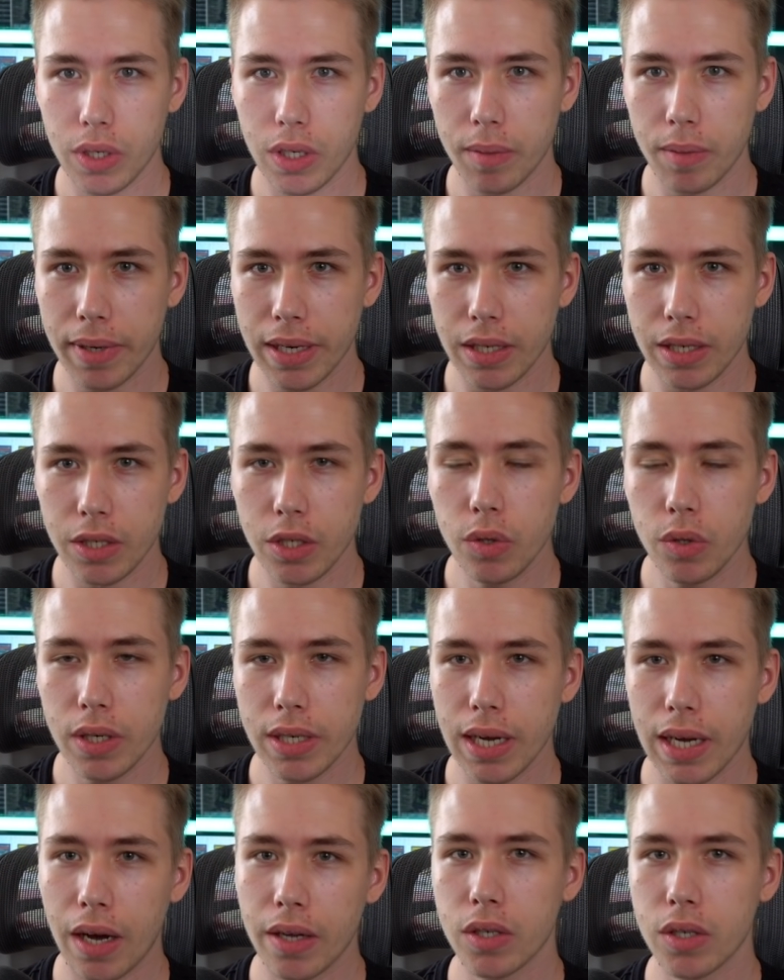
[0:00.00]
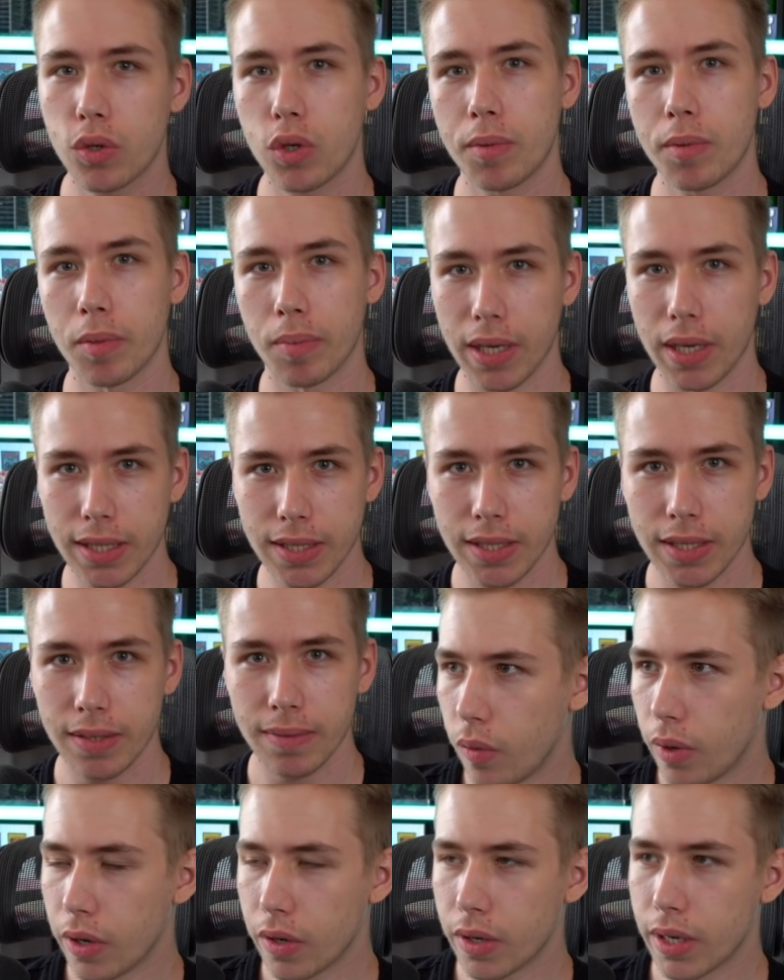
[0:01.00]
gonna make a new account on Cryptoblades.
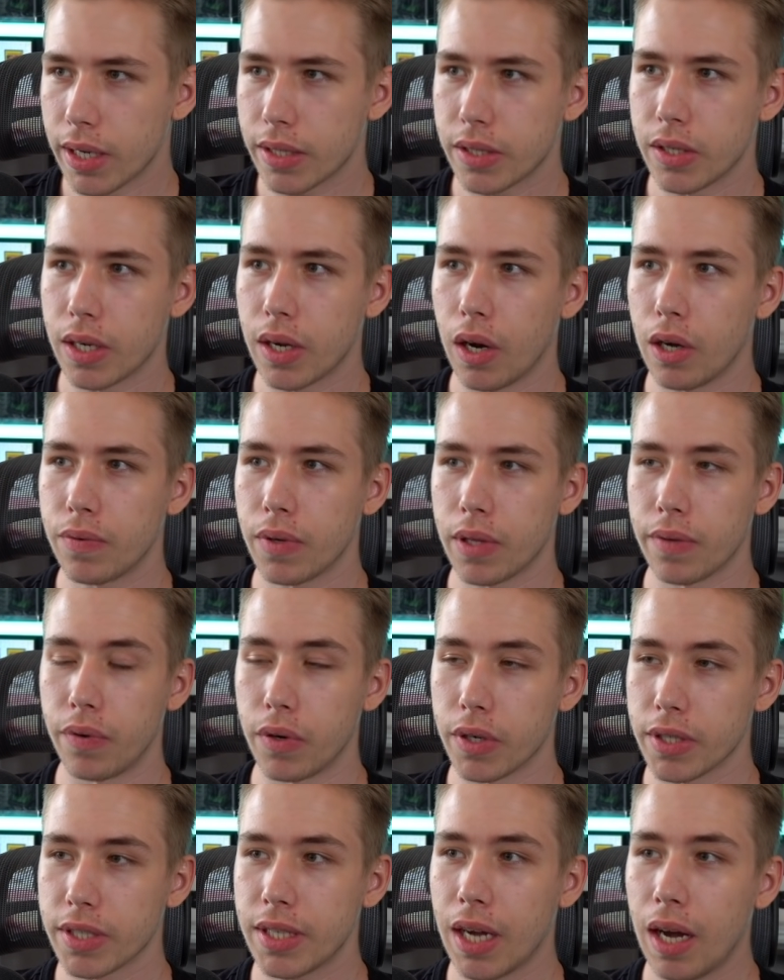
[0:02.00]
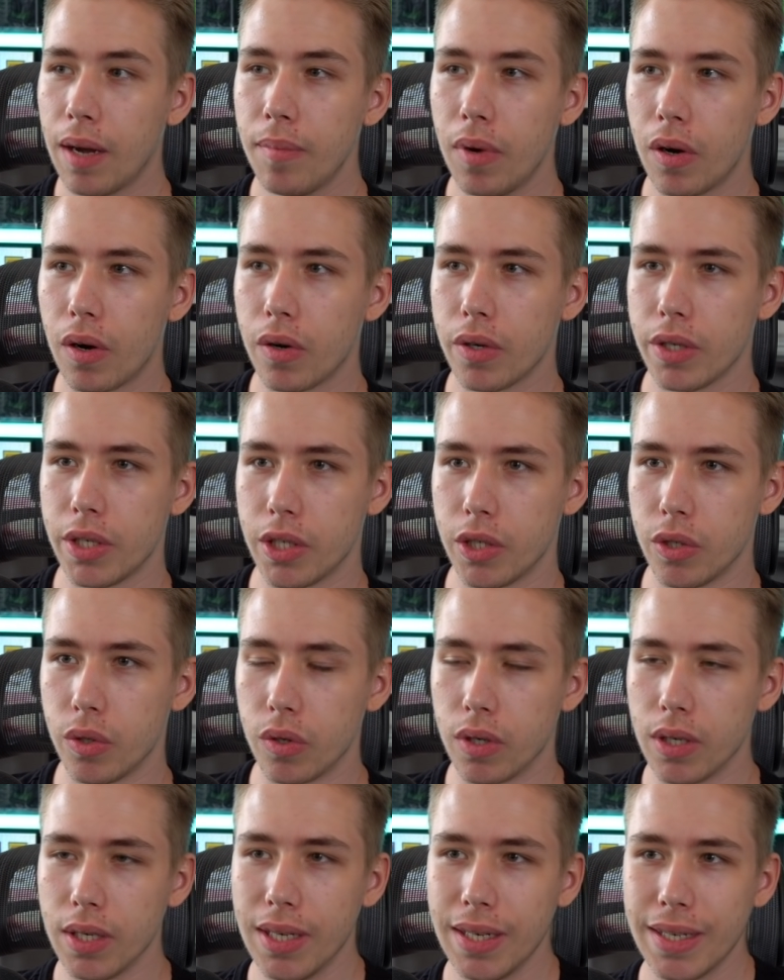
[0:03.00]
When you connect your account for the first time or
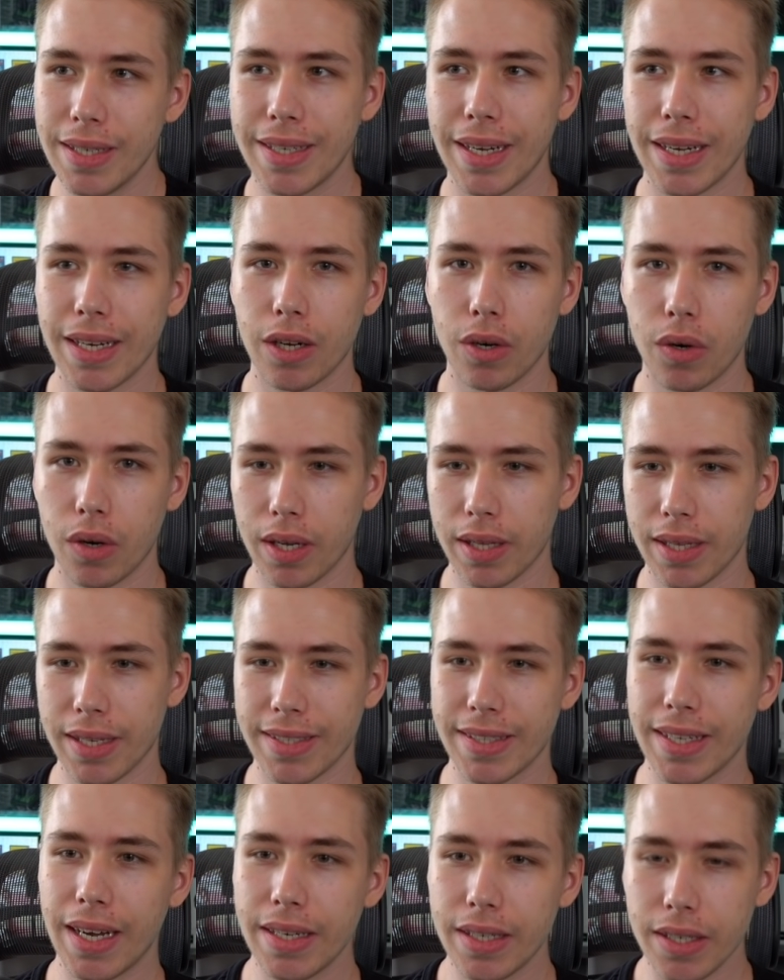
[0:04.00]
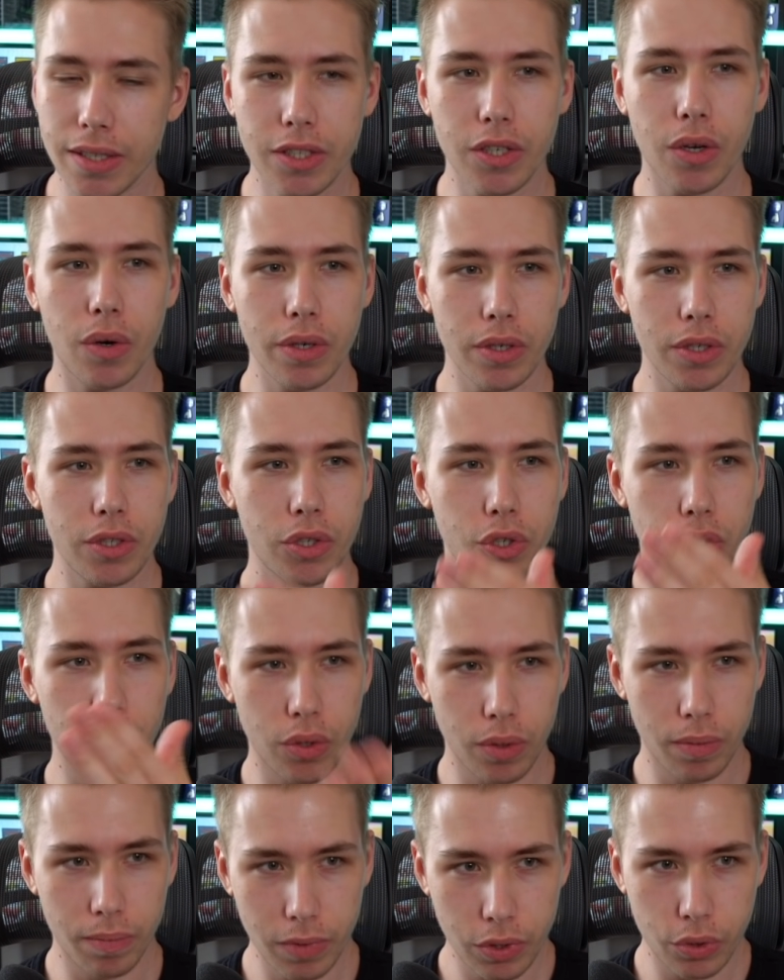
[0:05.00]
you take a look at the site, it's going
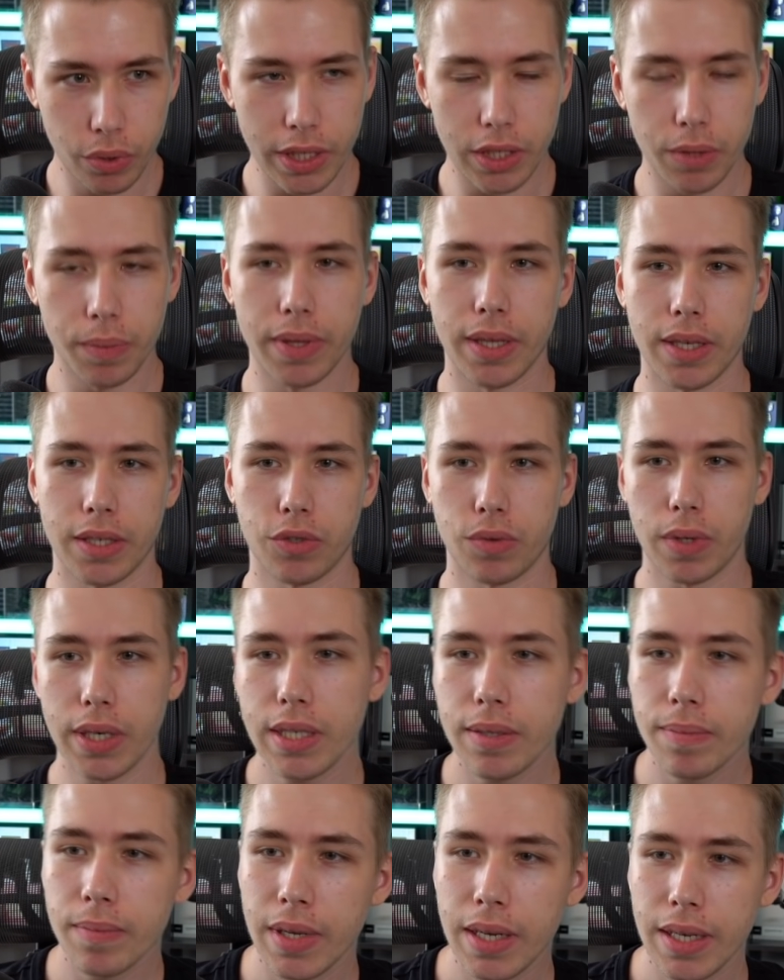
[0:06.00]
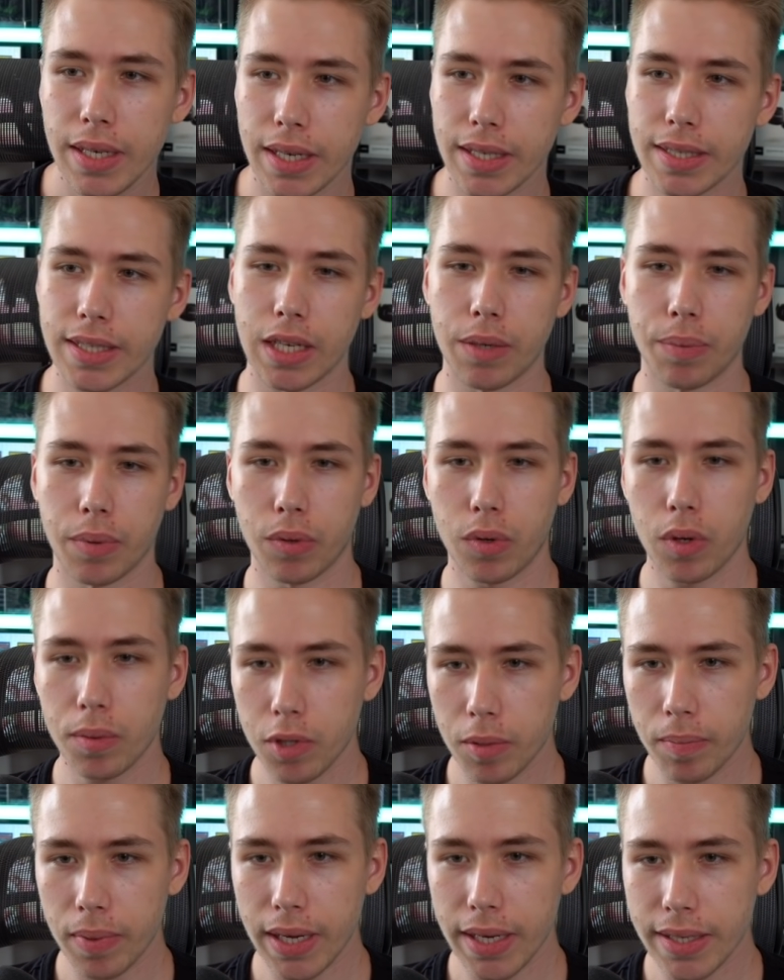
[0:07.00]
to greet you with this, right? Get started with
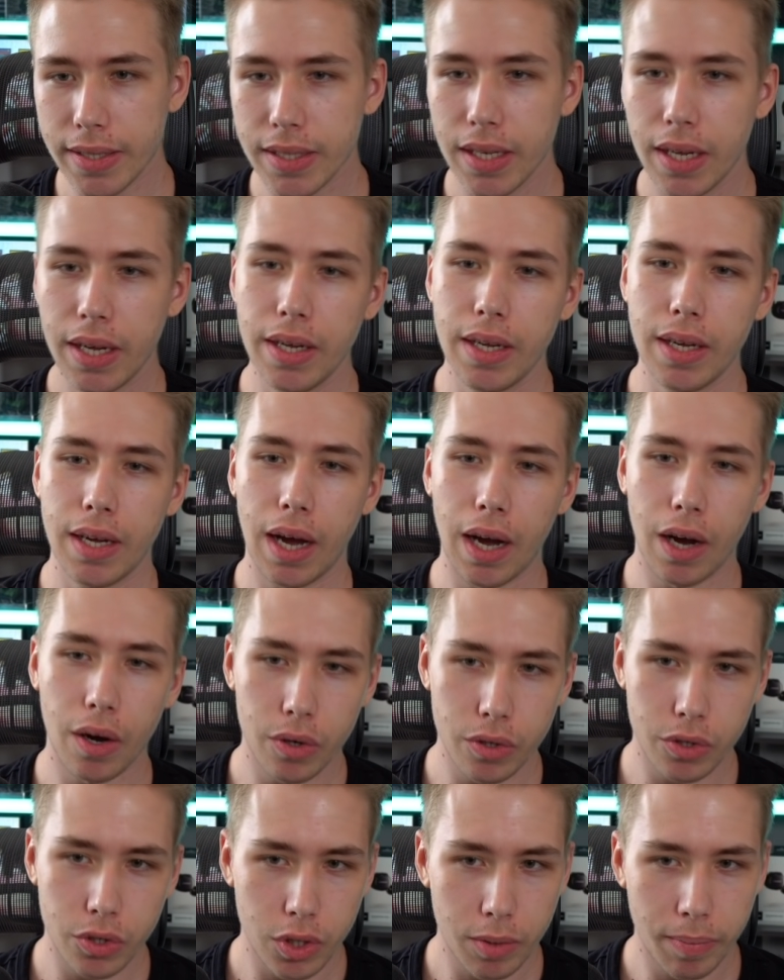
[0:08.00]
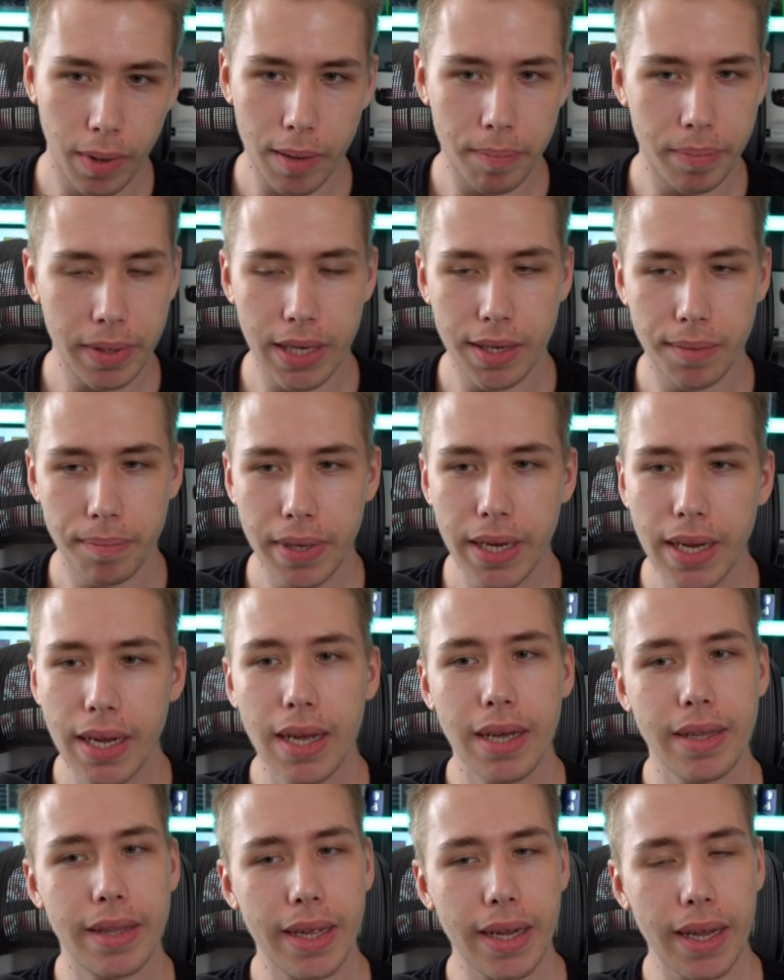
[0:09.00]
Cryptoblades. How do you buy BNB?
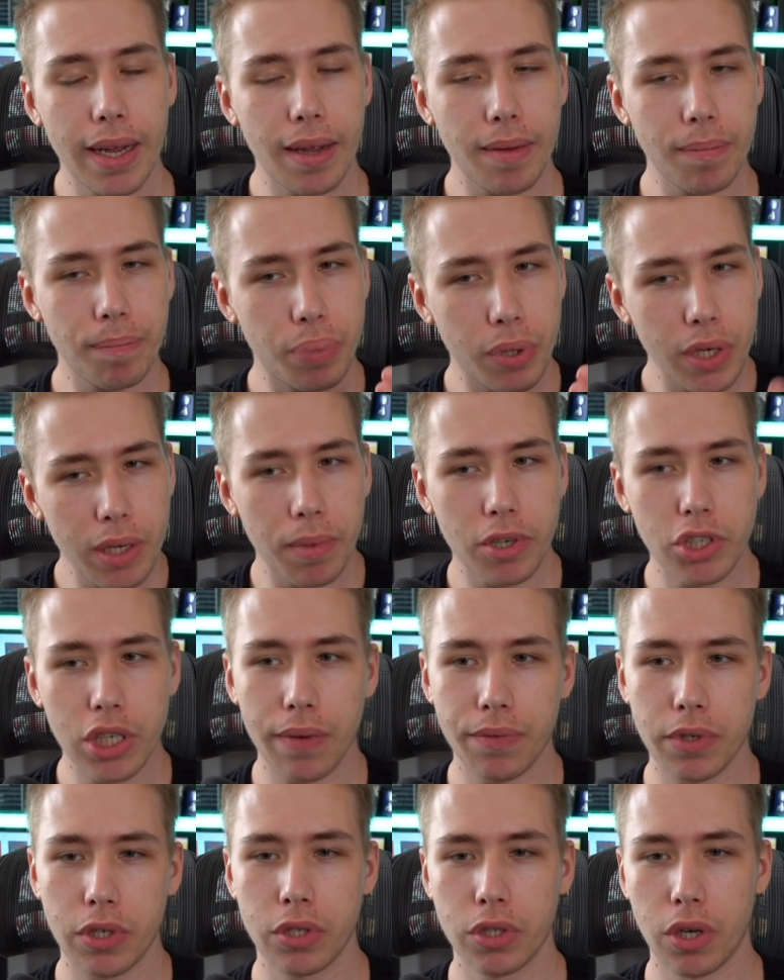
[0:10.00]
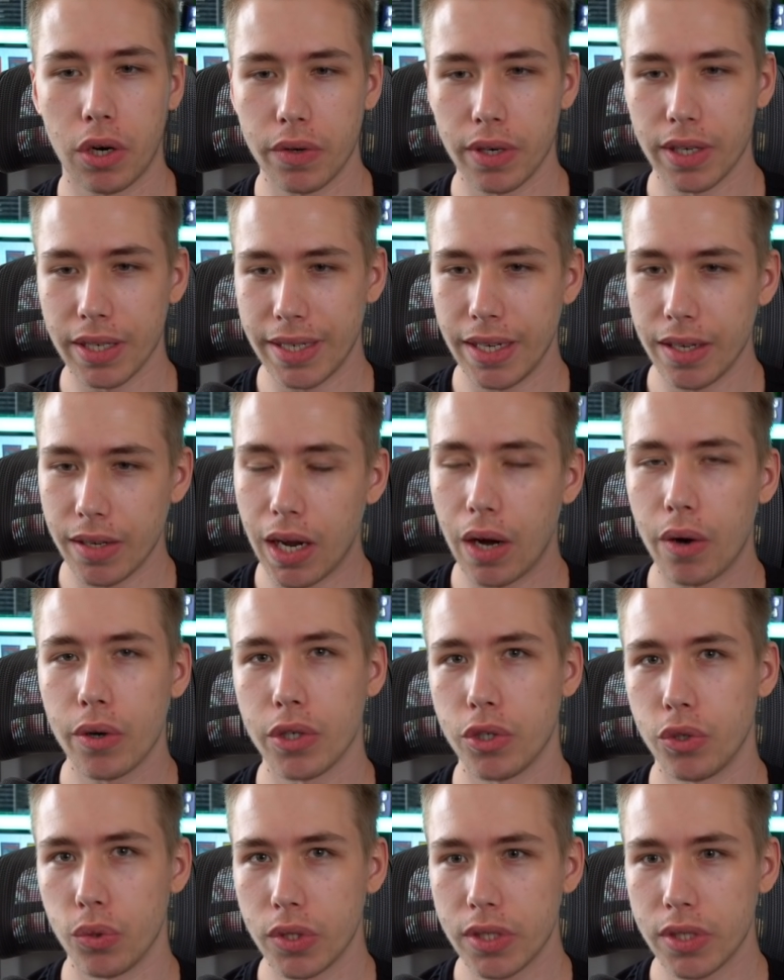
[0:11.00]
They pretty much have a tutorial here on how you do